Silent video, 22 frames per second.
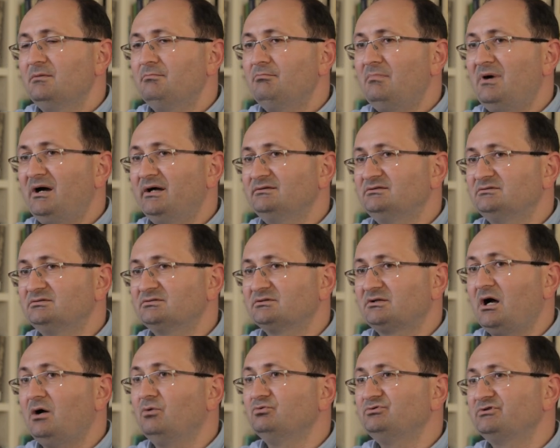might
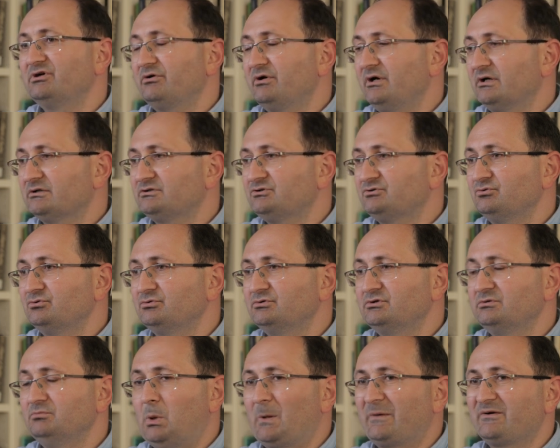counteract to
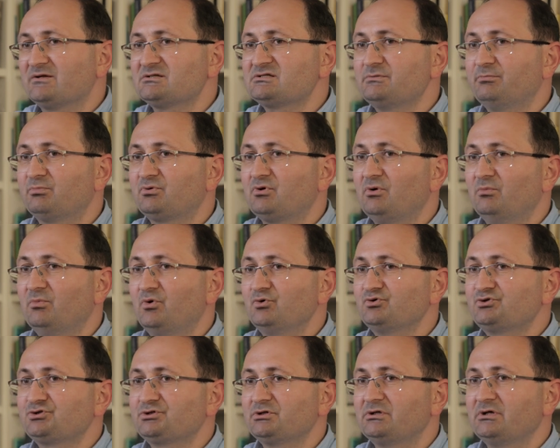democracy
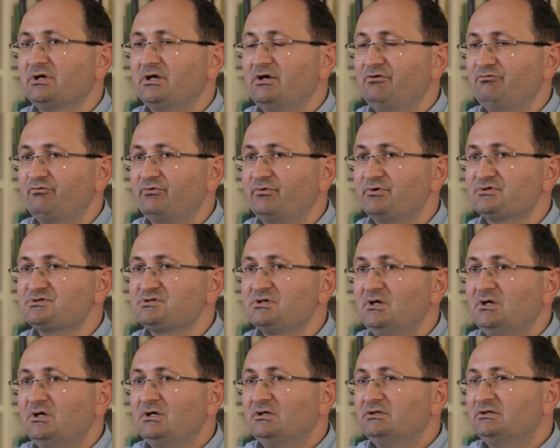promotion efforts.
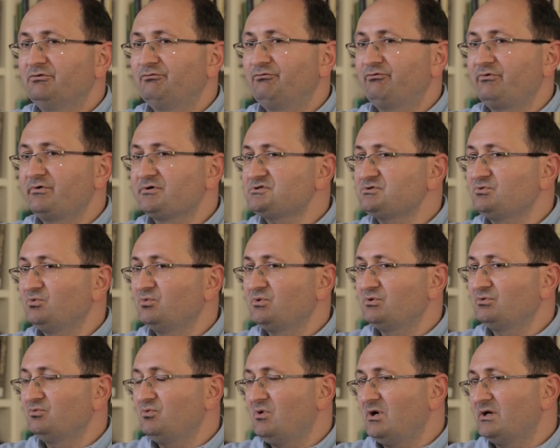The first
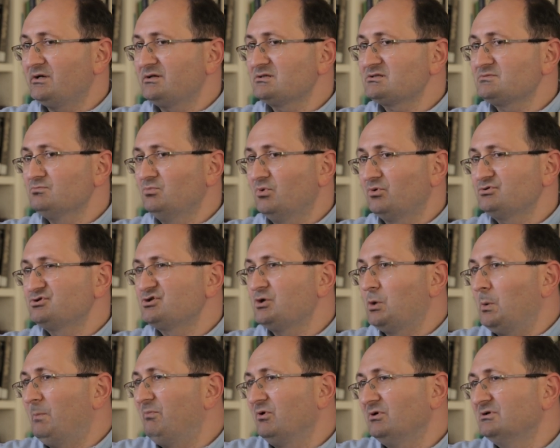one is more
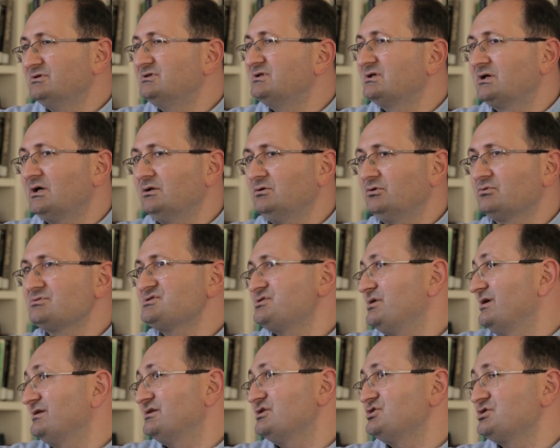geopolitical or
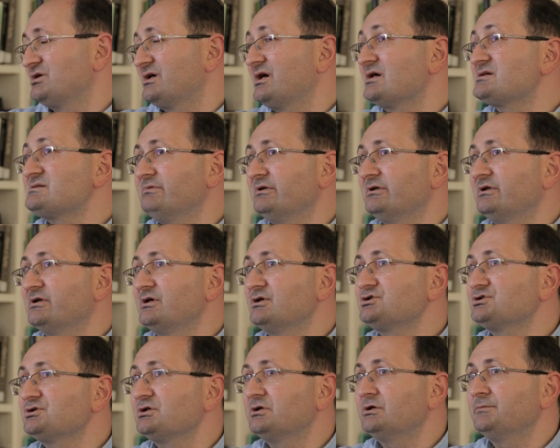strategic
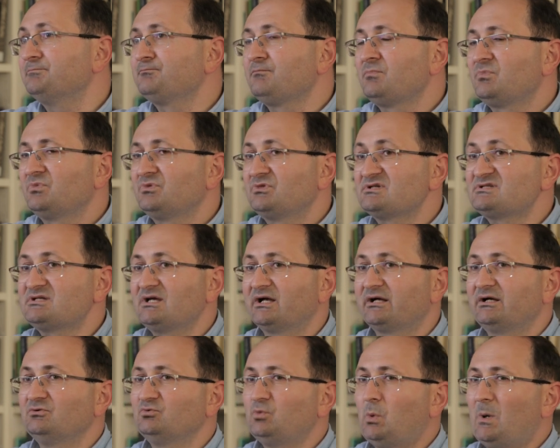explanation. The
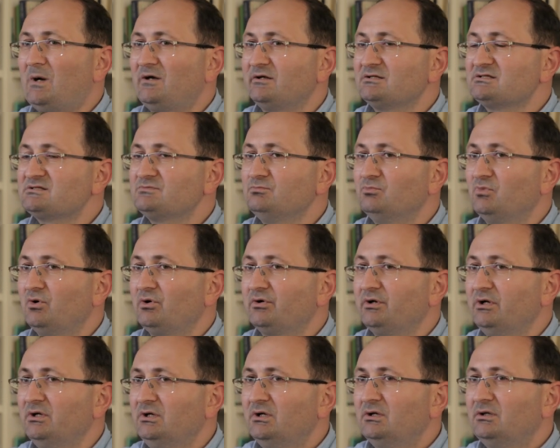second one is
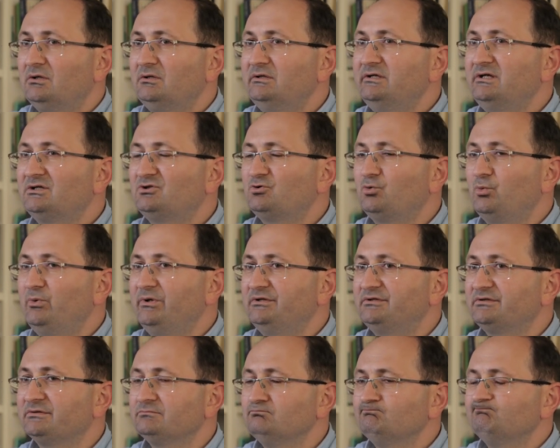more linked
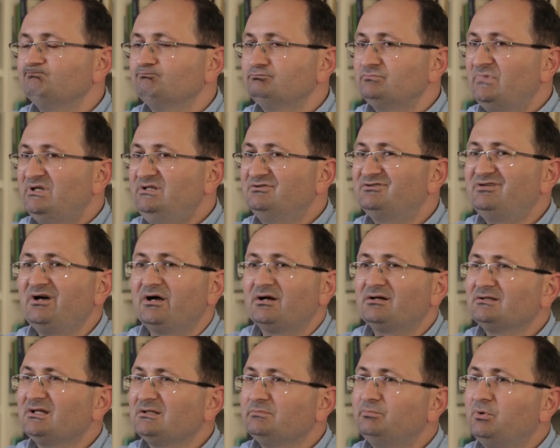with
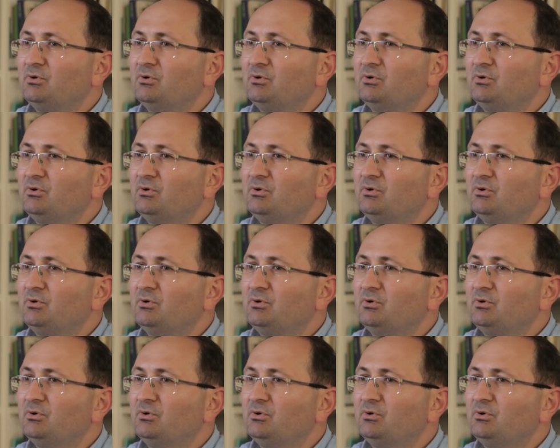internal